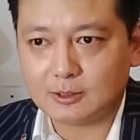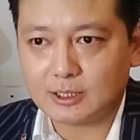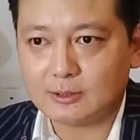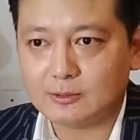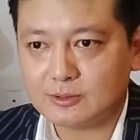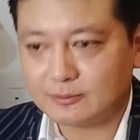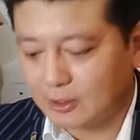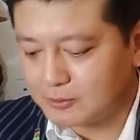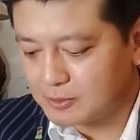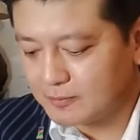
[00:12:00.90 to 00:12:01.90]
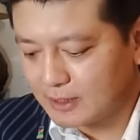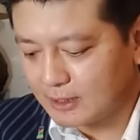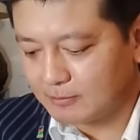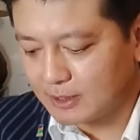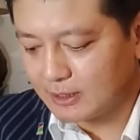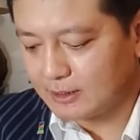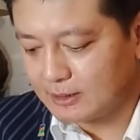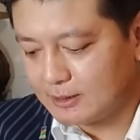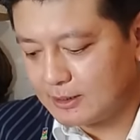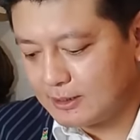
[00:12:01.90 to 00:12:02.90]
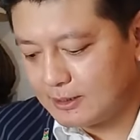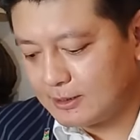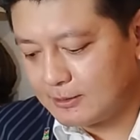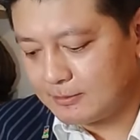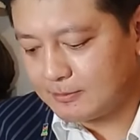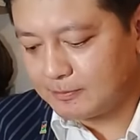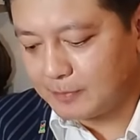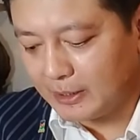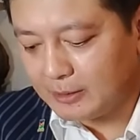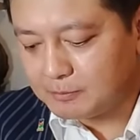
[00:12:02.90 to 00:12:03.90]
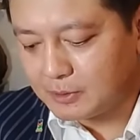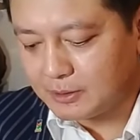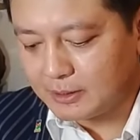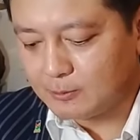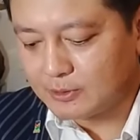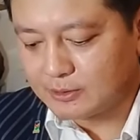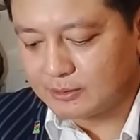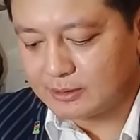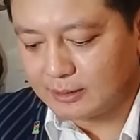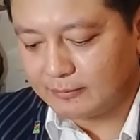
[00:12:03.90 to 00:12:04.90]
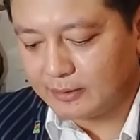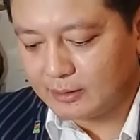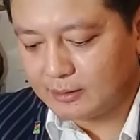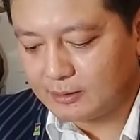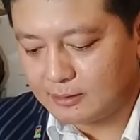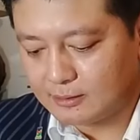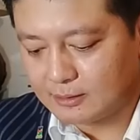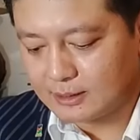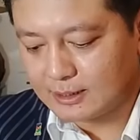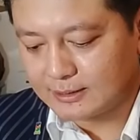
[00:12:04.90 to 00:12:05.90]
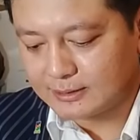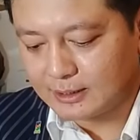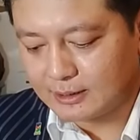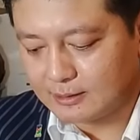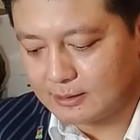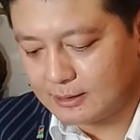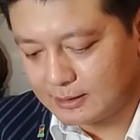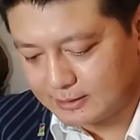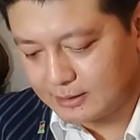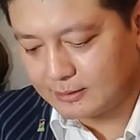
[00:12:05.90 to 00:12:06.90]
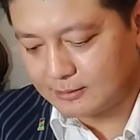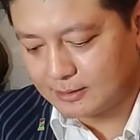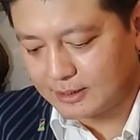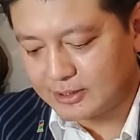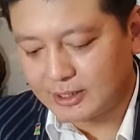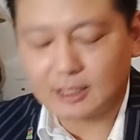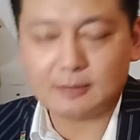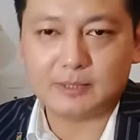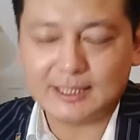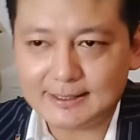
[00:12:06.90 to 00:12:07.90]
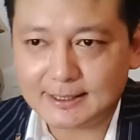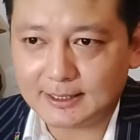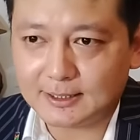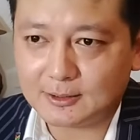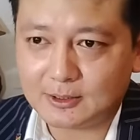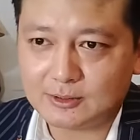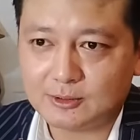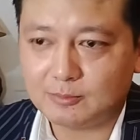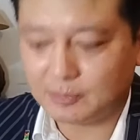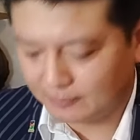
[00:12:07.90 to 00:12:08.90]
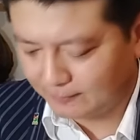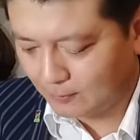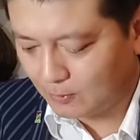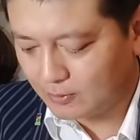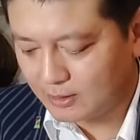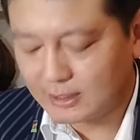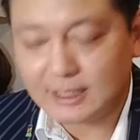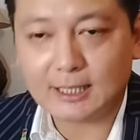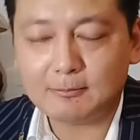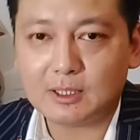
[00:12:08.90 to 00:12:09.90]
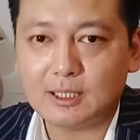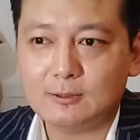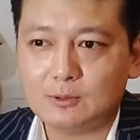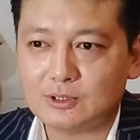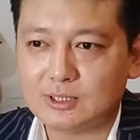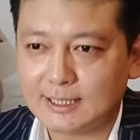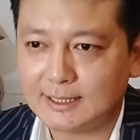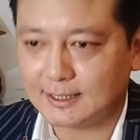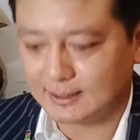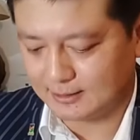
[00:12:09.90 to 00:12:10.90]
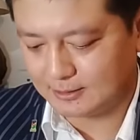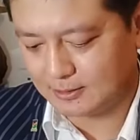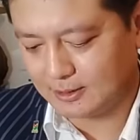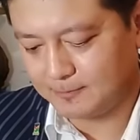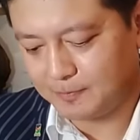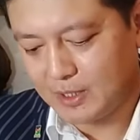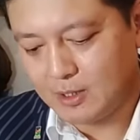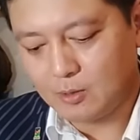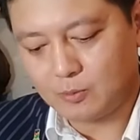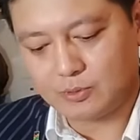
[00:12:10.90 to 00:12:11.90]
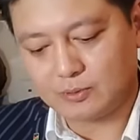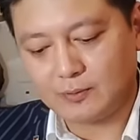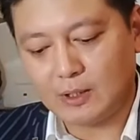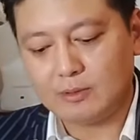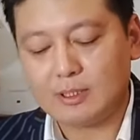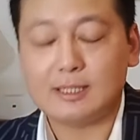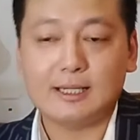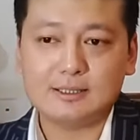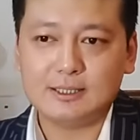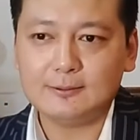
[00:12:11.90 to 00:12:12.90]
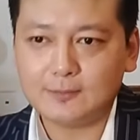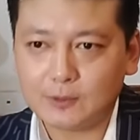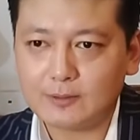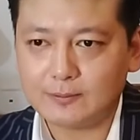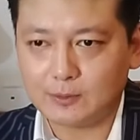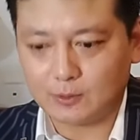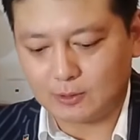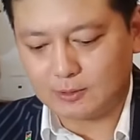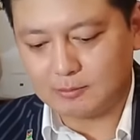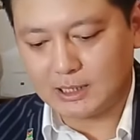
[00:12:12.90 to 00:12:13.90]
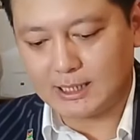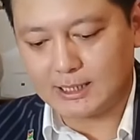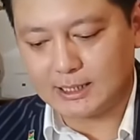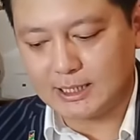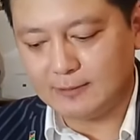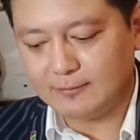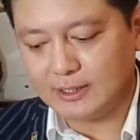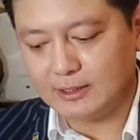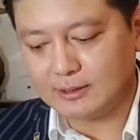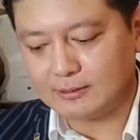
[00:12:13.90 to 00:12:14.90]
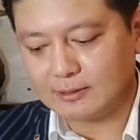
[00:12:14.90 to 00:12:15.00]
Okay, he was the founder of DMK. Parent party was the Dravidian Kazhagam, DK. Okay, so before DMK was DK. Okay, which was founded in 1944 by E.V.